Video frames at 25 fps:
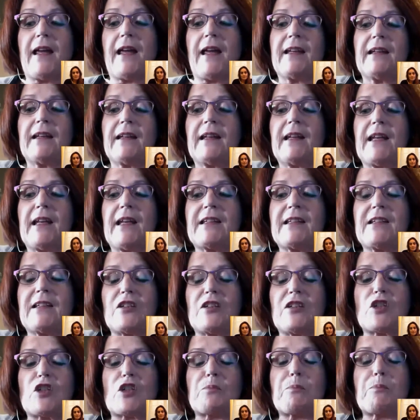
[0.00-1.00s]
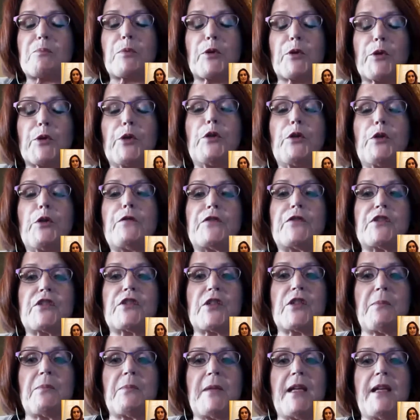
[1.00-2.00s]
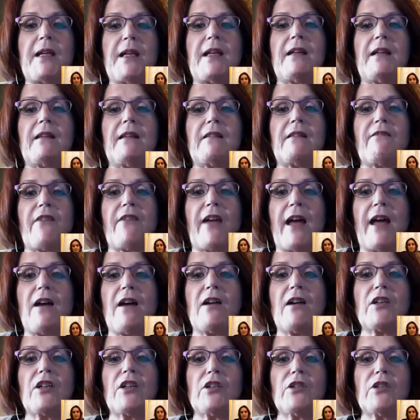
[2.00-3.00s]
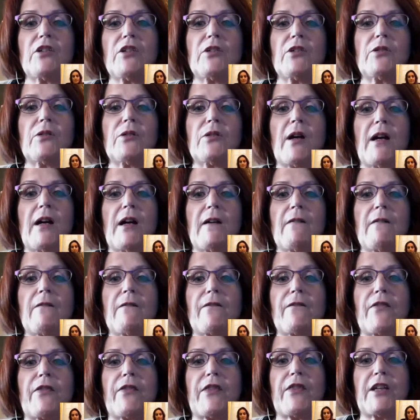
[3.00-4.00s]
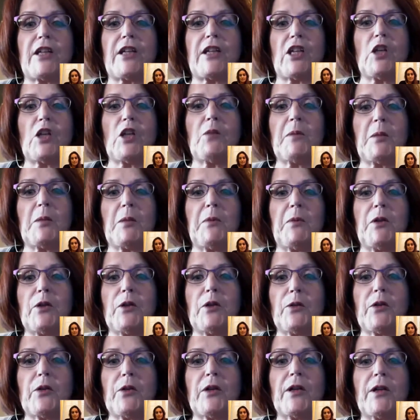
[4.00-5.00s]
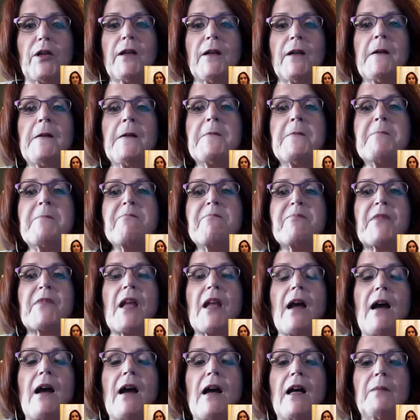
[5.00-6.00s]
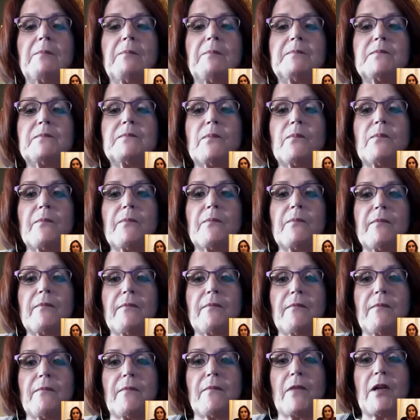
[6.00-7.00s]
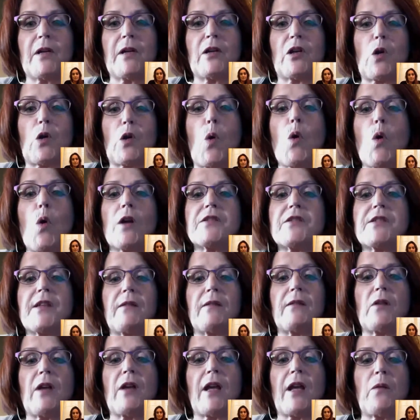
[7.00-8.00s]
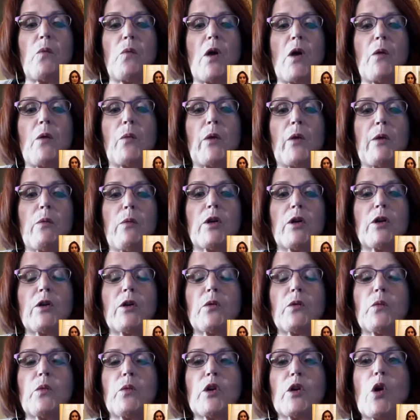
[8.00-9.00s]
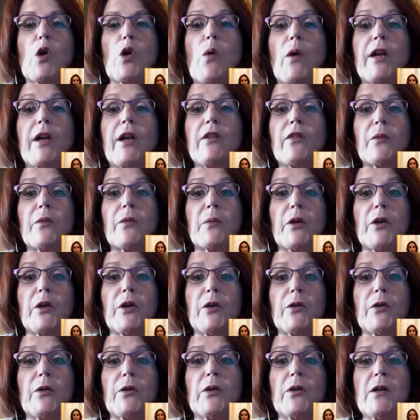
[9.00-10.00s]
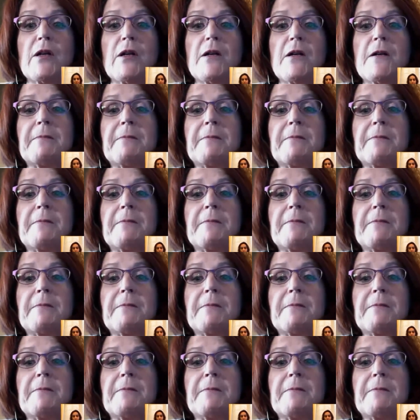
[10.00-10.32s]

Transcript: It, it, it, just proved to me the value of the human MOOC um, course and, and what we were, were going through.